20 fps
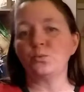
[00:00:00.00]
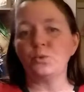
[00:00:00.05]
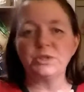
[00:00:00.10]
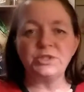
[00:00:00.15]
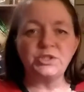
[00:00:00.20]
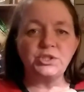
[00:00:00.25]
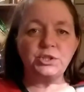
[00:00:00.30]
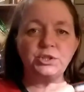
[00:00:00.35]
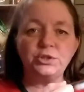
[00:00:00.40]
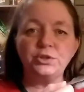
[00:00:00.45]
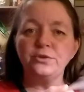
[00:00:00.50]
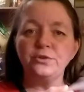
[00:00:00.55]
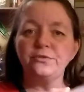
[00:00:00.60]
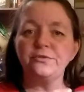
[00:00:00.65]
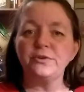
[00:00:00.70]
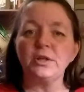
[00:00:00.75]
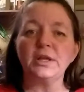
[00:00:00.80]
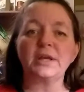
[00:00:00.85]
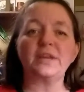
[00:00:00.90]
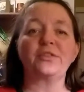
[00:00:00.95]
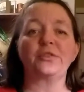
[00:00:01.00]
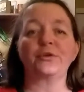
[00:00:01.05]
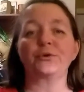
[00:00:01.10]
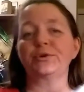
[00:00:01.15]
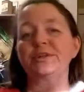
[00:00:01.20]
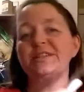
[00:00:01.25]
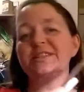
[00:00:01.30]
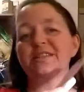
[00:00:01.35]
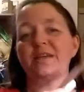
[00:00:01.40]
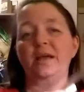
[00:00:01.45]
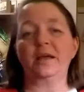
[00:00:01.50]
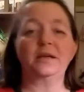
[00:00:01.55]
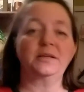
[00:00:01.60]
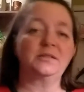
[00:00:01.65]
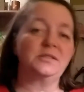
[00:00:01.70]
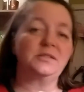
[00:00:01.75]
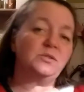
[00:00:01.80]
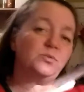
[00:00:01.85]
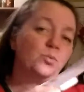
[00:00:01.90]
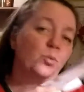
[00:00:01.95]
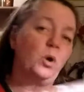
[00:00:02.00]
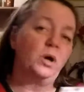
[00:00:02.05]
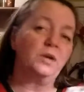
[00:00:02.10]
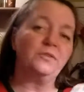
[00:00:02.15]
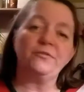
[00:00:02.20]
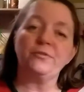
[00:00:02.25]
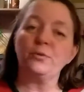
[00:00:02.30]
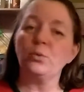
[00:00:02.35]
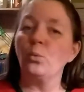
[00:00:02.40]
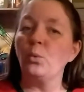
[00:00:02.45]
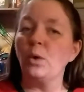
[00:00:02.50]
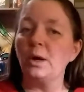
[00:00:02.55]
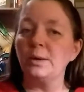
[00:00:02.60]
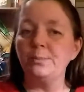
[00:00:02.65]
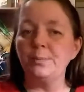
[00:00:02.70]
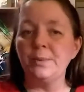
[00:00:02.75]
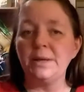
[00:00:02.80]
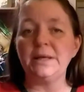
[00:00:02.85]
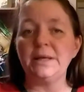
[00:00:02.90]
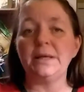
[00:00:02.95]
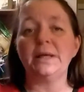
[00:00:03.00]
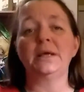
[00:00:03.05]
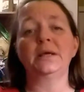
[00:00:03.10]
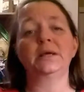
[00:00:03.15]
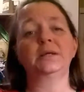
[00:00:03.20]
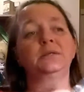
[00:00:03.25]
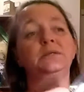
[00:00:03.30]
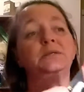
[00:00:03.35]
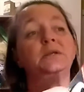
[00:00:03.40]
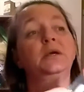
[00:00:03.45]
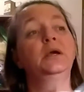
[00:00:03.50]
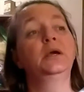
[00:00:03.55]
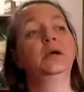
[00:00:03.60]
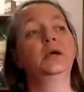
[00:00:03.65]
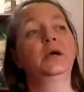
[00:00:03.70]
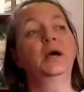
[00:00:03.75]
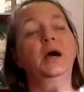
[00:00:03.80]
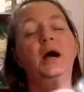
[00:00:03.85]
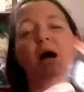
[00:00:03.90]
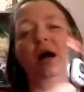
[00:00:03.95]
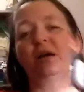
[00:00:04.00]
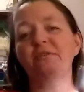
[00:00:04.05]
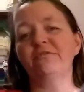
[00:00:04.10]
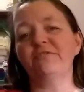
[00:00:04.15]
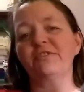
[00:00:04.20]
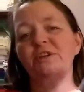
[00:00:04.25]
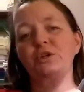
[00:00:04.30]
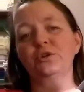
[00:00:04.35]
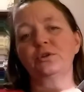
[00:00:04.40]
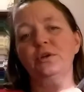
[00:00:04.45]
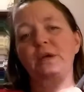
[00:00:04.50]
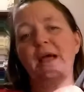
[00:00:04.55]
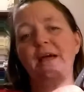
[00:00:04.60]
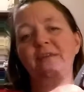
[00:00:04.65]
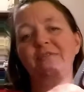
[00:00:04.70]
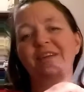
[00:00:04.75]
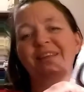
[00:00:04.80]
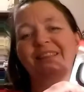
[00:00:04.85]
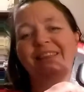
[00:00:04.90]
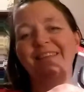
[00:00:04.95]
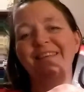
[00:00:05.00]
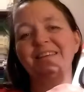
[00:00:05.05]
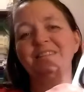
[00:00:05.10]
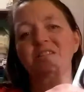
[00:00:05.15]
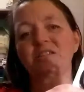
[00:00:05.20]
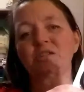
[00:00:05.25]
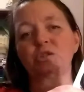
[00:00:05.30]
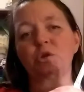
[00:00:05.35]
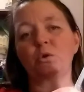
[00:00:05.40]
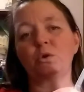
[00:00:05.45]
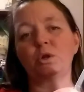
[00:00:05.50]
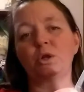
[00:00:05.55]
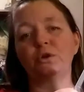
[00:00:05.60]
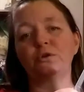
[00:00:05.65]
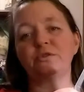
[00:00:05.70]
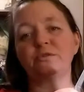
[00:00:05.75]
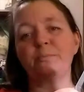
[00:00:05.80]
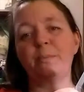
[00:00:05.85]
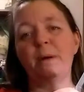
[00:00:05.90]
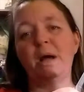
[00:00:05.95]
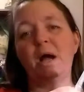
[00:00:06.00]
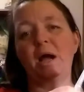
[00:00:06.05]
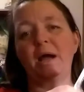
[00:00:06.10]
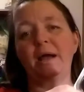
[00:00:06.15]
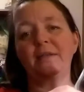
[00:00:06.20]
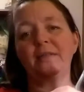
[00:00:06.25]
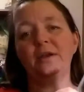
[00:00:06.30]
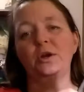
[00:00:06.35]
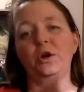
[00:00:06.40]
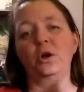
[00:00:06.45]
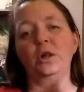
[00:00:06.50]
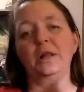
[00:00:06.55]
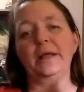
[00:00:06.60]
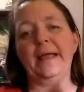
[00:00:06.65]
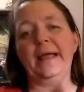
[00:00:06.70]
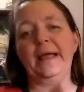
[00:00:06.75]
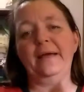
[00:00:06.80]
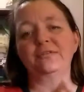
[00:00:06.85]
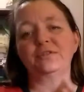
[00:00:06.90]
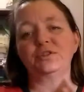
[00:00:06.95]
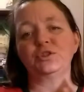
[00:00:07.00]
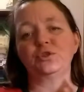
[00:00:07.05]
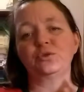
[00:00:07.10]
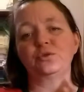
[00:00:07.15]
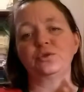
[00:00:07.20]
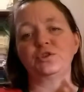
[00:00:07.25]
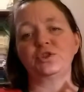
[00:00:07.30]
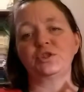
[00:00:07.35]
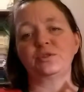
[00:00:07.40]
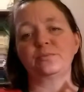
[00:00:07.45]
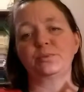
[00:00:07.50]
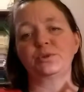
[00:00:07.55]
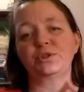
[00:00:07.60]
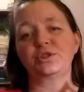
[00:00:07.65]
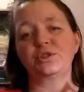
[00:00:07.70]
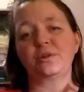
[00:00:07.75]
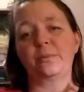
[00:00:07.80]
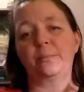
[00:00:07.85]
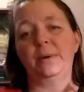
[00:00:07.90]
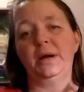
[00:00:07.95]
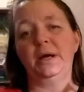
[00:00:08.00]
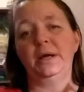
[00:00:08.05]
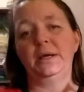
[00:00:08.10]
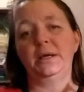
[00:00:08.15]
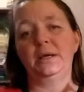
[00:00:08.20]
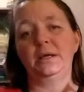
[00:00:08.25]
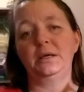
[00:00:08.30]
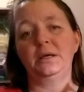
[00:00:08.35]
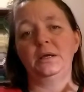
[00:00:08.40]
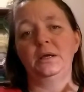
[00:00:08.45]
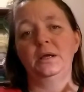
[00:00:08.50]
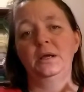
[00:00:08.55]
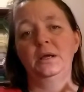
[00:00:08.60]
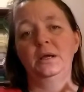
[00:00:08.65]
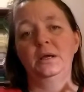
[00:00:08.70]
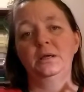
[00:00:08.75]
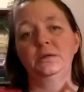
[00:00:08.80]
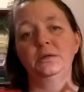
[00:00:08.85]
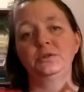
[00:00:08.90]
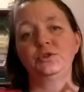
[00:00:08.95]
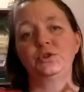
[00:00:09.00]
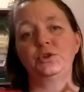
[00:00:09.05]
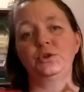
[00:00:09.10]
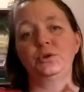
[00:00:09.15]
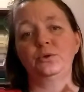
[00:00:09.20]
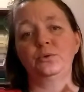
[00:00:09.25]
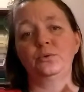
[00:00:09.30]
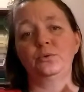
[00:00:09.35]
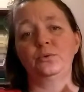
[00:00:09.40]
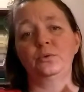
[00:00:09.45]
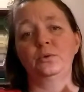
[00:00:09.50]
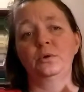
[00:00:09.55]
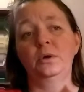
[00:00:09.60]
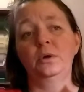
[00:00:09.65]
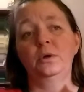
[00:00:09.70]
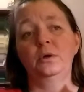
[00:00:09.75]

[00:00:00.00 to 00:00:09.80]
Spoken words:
ones to do for like 30 seconds, one for 1 minute, and I figured having this so close by that all I have to do is just push the button to